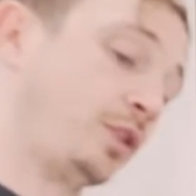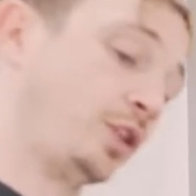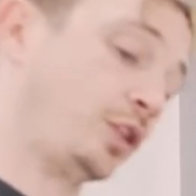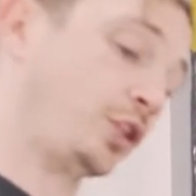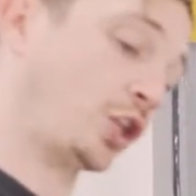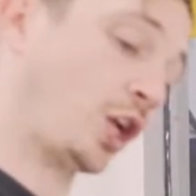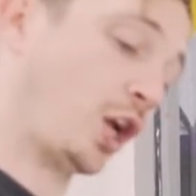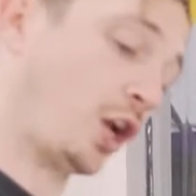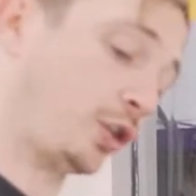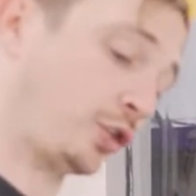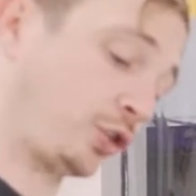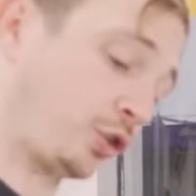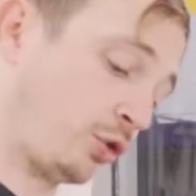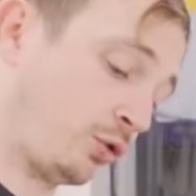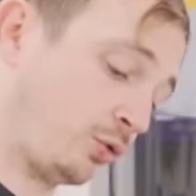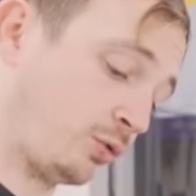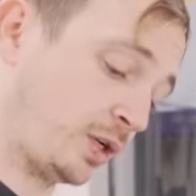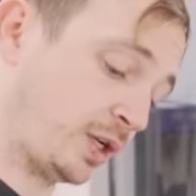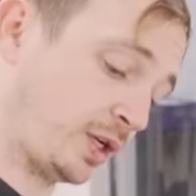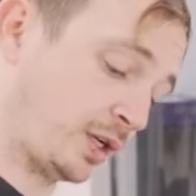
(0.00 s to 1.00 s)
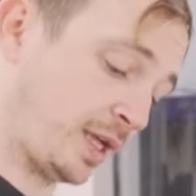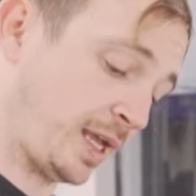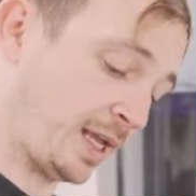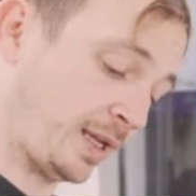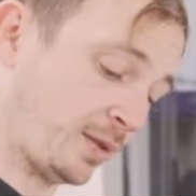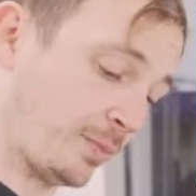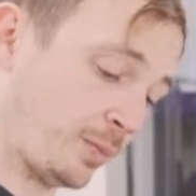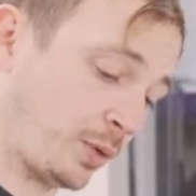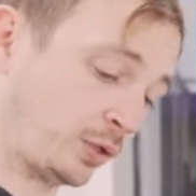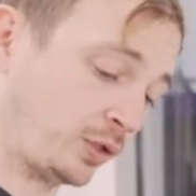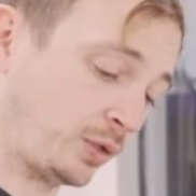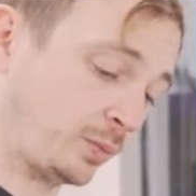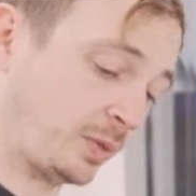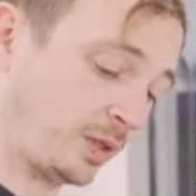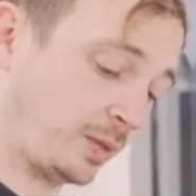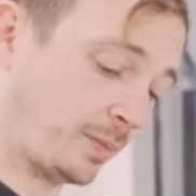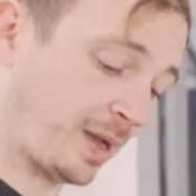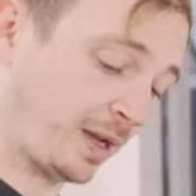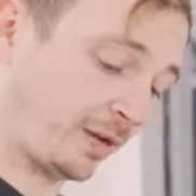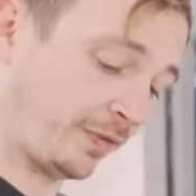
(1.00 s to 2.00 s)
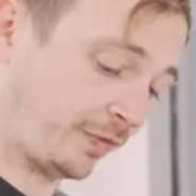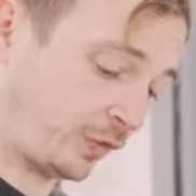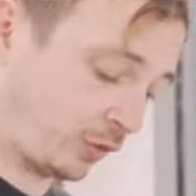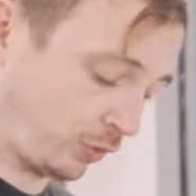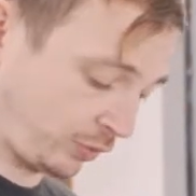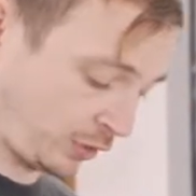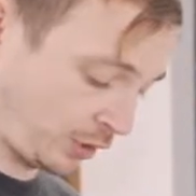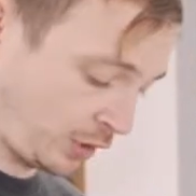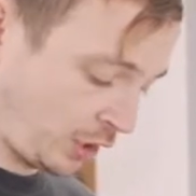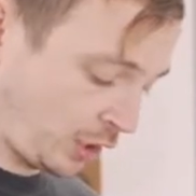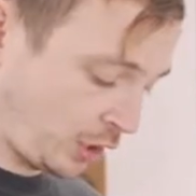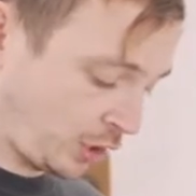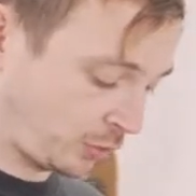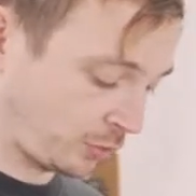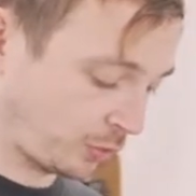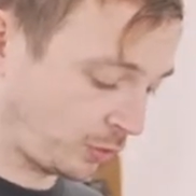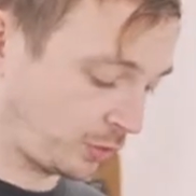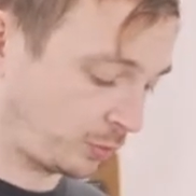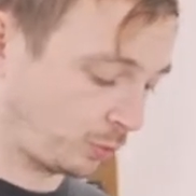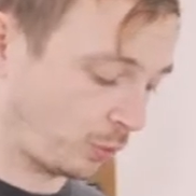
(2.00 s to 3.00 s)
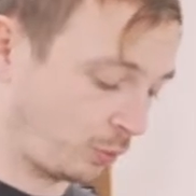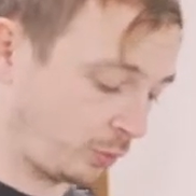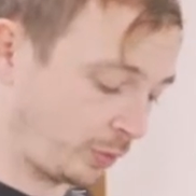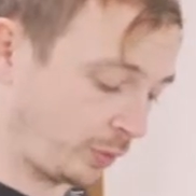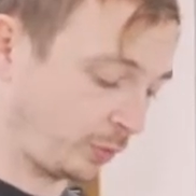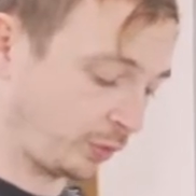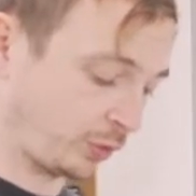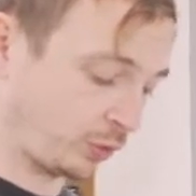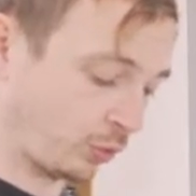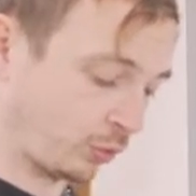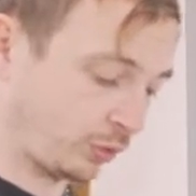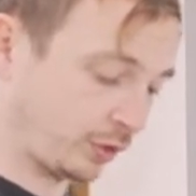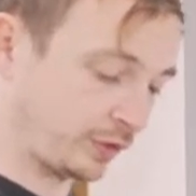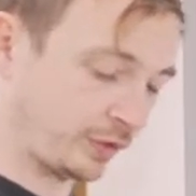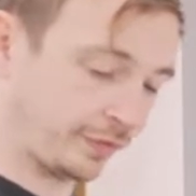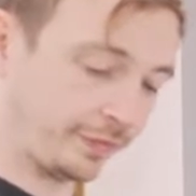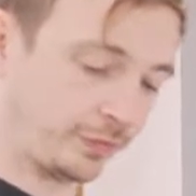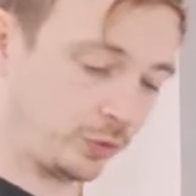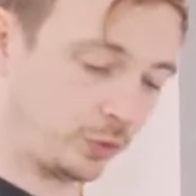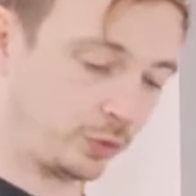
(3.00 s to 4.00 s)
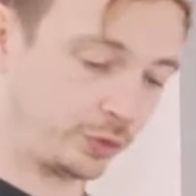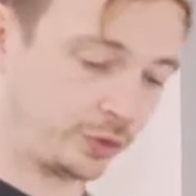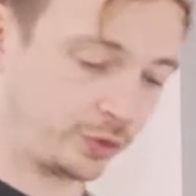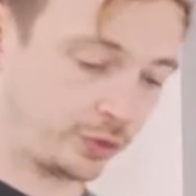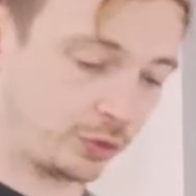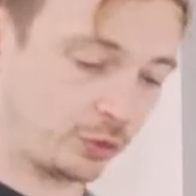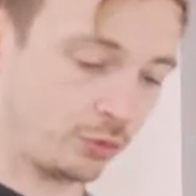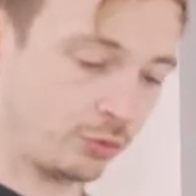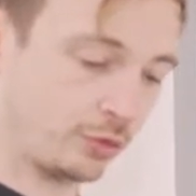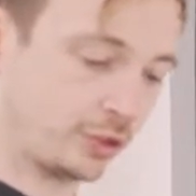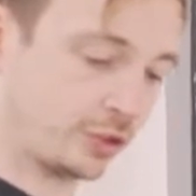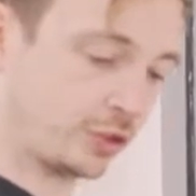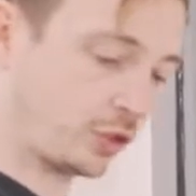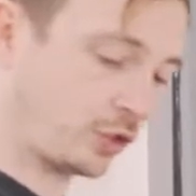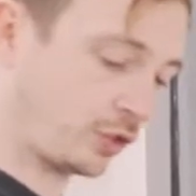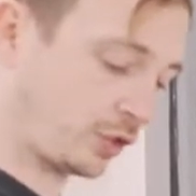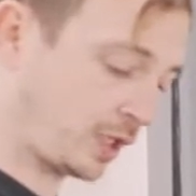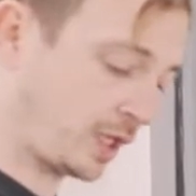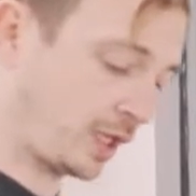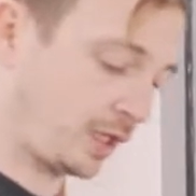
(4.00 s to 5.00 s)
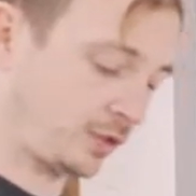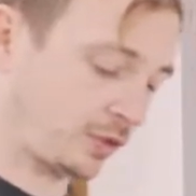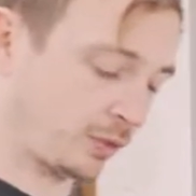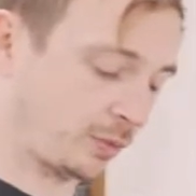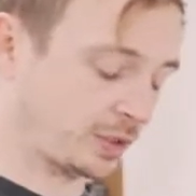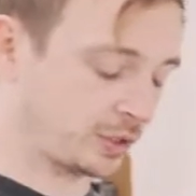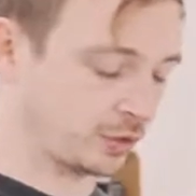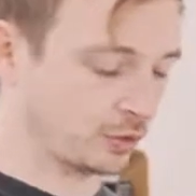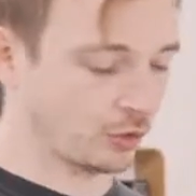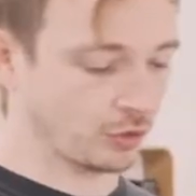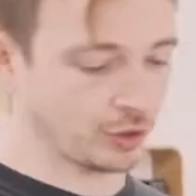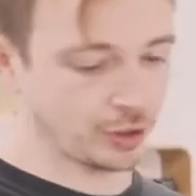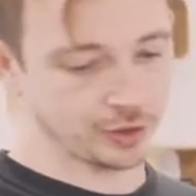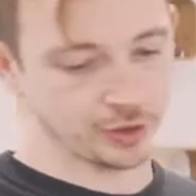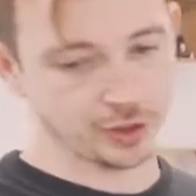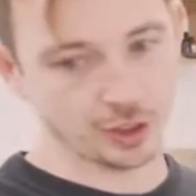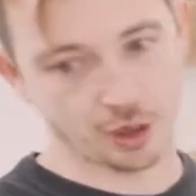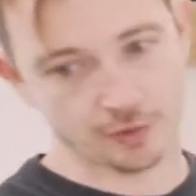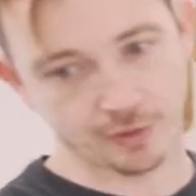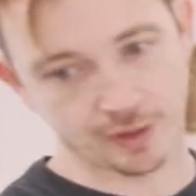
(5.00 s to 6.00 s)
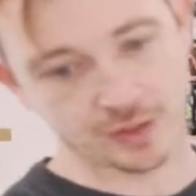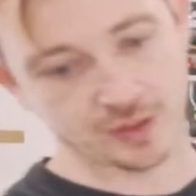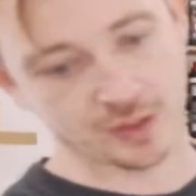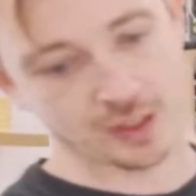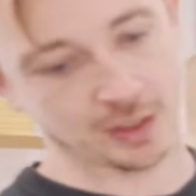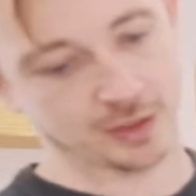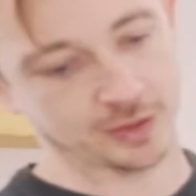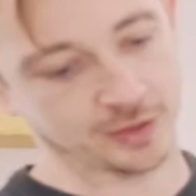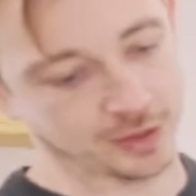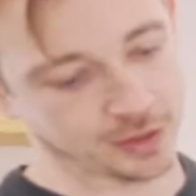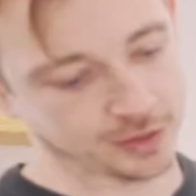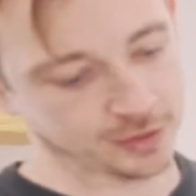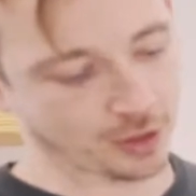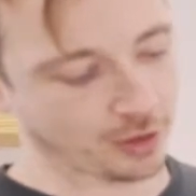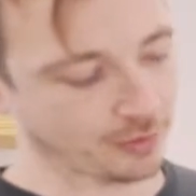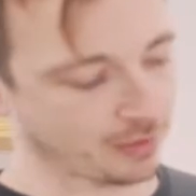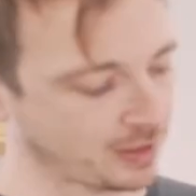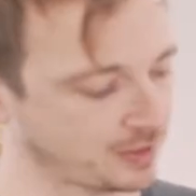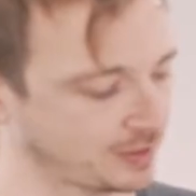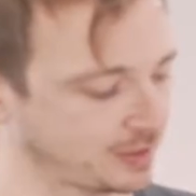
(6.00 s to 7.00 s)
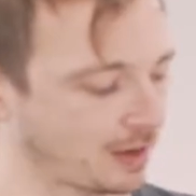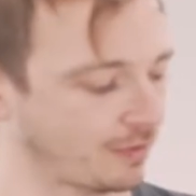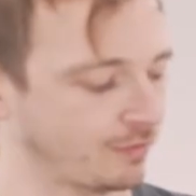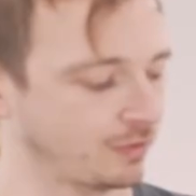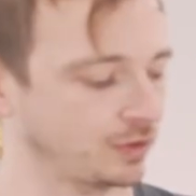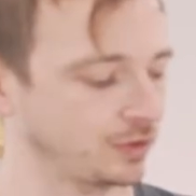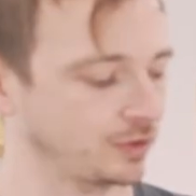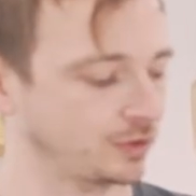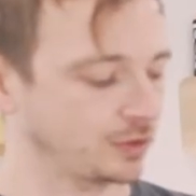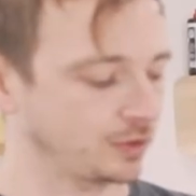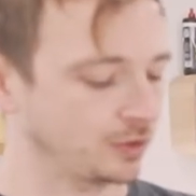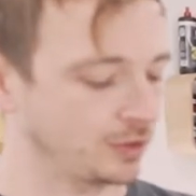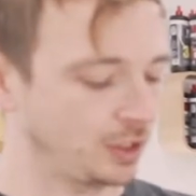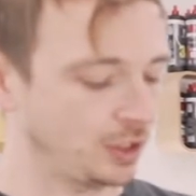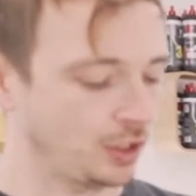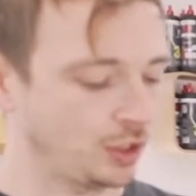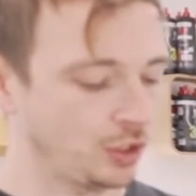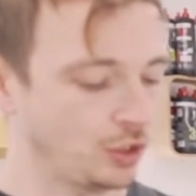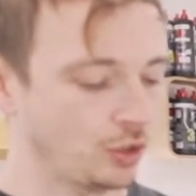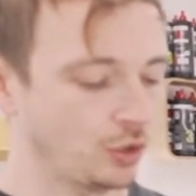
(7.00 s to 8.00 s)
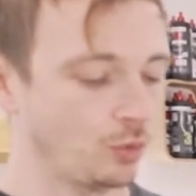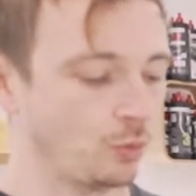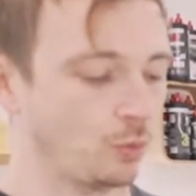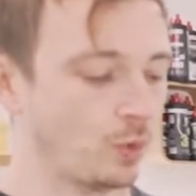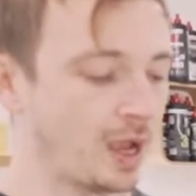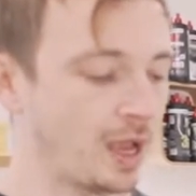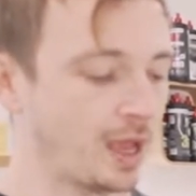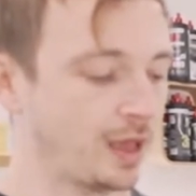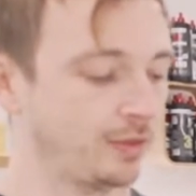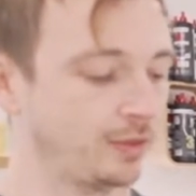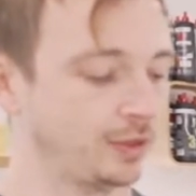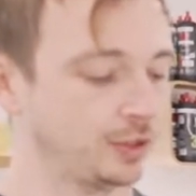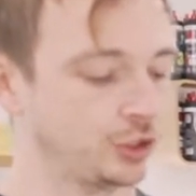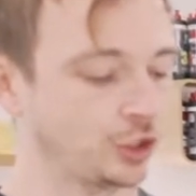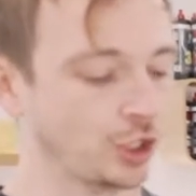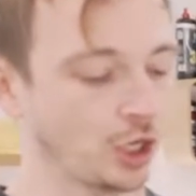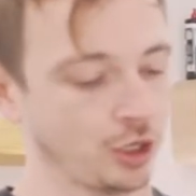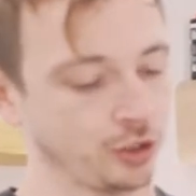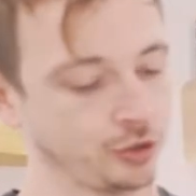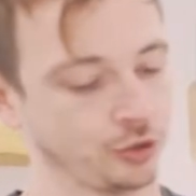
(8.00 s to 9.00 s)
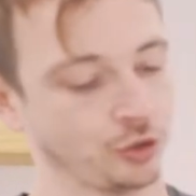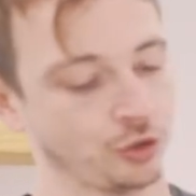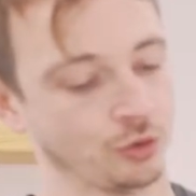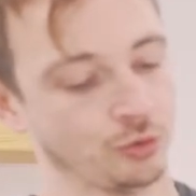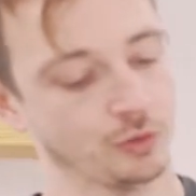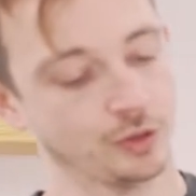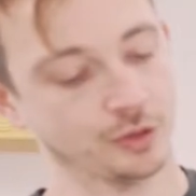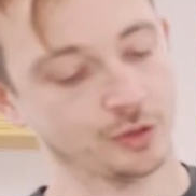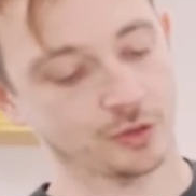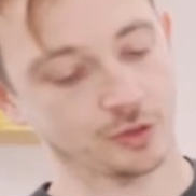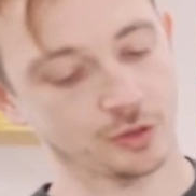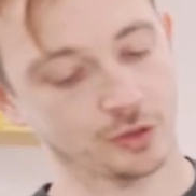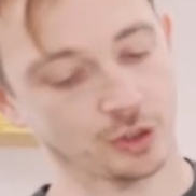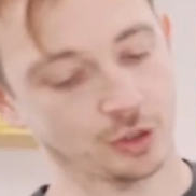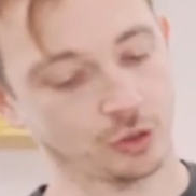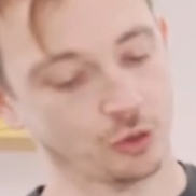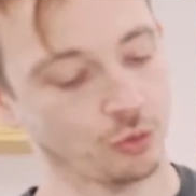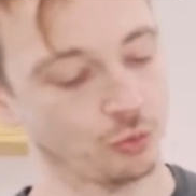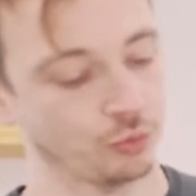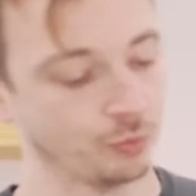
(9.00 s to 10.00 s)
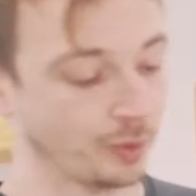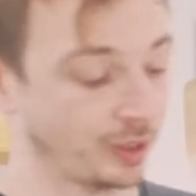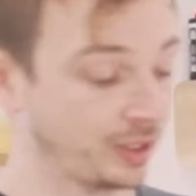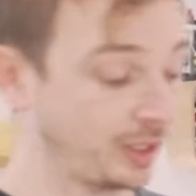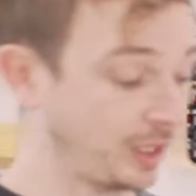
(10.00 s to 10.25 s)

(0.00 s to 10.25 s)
the charge cooler in the bottom of the manifold. So it's what we would call a divorced cooler circuit. So it's not like the RS6s, RS7s, where the charge coolers are cooled by